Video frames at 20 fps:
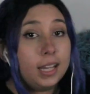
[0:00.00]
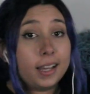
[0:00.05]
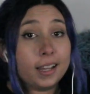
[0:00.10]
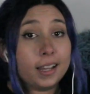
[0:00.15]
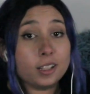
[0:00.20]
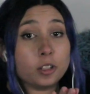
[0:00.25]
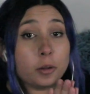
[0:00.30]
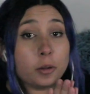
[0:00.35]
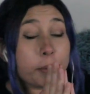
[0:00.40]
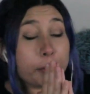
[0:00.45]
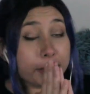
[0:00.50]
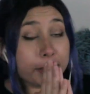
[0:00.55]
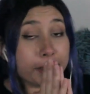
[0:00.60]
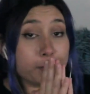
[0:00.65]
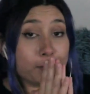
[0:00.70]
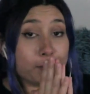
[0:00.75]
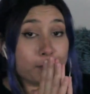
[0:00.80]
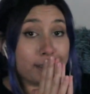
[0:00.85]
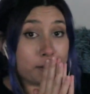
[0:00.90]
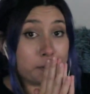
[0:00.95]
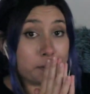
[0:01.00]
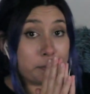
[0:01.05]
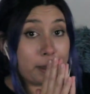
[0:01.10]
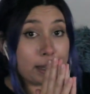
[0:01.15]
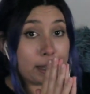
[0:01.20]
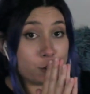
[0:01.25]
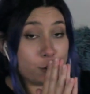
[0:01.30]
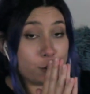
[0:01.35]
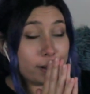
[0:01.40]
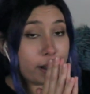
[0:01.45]
Hello everybody and welcome
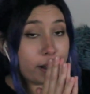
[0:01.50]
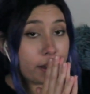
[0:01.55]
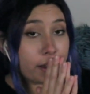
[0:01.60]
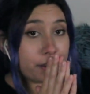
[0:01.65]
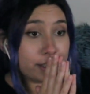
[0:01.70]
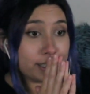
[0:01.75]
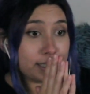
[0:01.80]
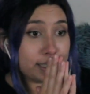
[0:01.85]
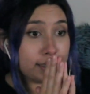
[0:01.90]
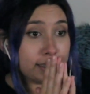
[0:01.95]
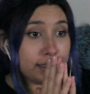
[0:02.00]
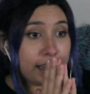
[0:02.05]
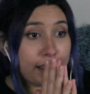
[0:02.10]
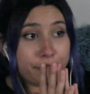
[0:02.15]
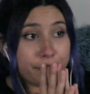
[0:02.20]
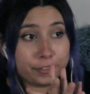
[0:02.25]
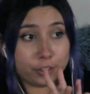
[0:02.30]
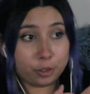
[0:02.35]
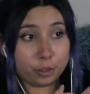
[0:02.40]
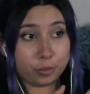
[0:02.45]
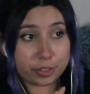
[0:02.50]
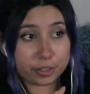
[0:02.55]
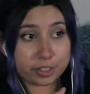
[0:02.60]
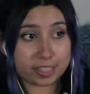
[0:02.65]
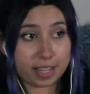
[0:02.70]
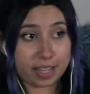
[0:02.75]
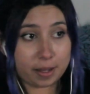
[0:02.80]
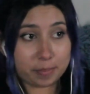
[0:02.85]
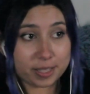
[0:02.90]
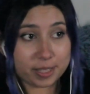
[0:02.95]
back to another The
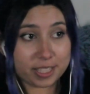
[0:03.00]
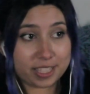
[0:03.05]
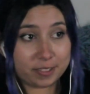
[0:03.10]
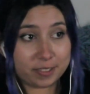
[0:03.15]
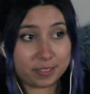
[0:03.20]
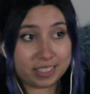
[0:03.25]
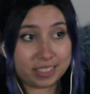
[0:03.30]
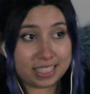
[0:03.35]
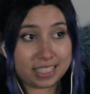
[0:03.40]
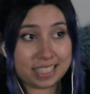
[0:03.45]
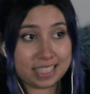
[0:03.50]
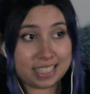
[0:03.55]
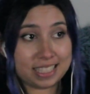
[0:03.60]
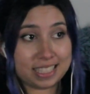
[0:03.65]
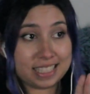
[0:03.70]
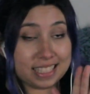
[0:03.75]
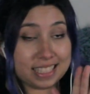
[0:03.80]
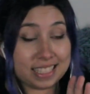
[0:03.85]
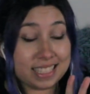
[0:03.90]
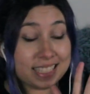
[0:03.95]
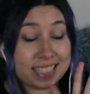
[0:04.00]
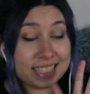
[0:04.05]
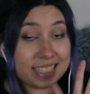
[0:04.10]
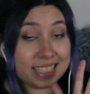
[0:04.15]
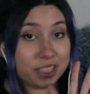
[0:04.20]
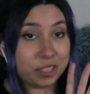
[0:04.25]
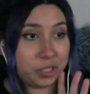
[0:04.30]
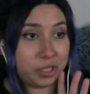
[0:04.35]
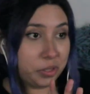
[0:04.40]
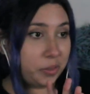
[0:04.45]
Leftovers episode. This is
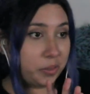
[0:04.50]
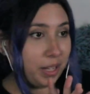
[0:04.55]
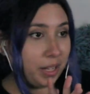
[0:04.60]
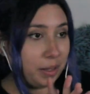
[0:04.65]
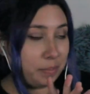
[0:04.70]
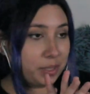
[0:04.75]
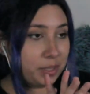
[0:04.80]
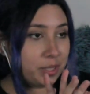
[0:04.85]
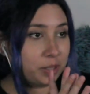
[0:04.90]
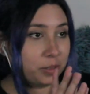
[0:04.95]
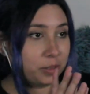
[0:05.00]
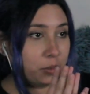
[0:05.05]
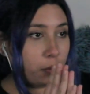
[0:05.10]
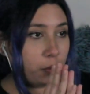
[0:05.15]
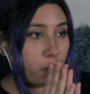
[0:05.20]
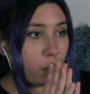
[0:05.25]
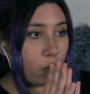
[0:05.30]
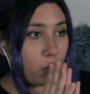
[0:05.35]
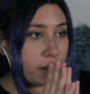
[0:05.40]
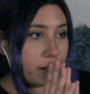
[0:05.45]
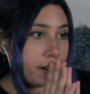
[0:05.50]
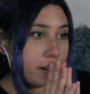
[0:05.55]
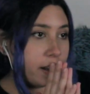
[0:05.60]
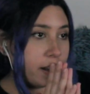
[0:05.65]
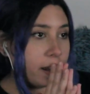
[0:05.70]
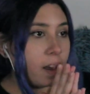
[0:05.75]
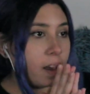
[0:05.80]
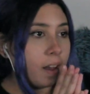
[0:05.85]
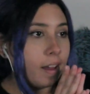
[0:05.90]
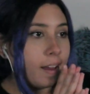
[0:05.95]
season 2, episode 1,
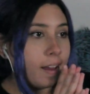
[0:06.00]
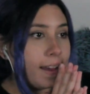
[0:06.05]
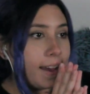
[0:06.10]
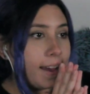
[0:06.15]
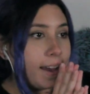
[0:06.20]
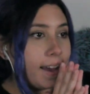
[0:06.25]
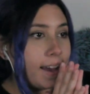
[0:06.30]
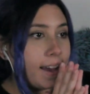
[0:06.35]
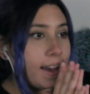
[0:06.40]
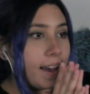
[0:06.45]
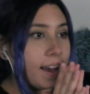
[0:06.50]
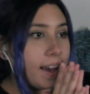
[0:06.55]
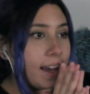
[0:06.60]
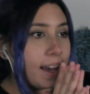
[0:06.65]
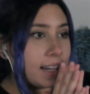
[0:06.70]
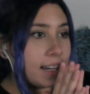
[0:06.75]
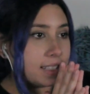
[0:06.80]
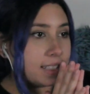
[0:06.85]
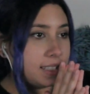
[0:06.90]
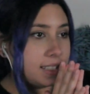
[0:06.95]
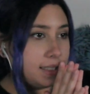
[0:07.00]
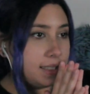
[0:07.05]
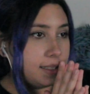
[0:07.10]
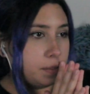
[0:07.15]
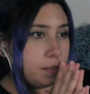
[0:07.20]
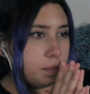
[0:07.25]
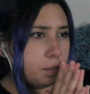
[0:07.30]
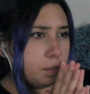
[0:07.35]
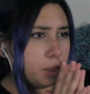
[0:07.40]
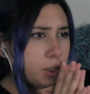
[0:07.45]

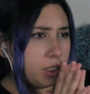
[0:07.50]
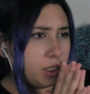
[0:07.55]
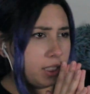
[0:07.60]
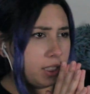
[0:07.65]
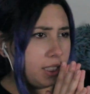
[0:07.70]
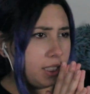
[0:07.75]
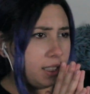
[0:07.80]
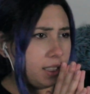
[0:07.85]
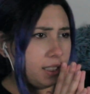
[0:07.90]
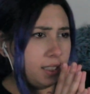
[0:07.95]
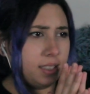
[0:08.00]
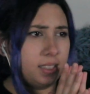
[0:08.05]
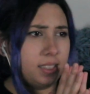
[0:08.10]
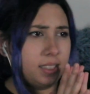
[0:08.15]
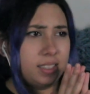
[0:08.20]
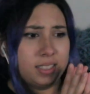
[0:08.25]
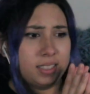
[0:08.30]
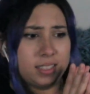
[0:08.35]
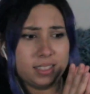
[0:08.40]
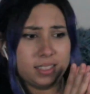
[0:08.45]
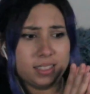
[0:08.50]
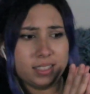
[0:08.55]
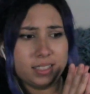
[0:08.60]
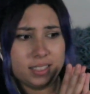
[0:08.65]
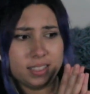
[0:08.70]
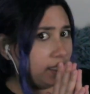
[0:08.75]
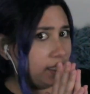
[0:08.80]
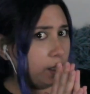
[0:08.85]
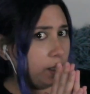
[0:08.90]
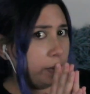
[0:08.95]
Axis Mundi.
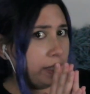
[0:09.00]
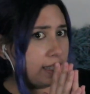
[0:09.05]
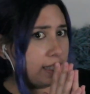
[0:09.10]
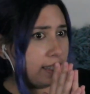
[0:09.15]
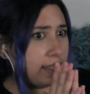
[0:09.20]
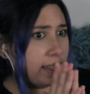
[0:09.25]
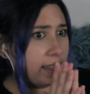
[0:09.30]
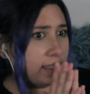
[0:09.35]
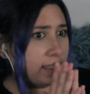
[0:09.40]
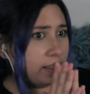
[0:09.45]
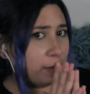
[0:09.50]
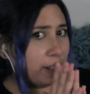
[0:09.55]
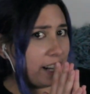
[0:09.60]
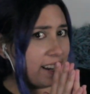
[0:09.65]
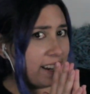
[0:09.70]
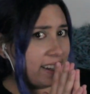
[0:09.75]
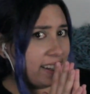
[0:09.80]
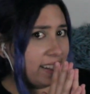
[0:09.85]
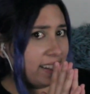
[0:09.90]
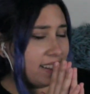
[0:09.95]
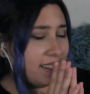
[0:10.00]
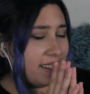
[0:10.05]
Hope I said it right.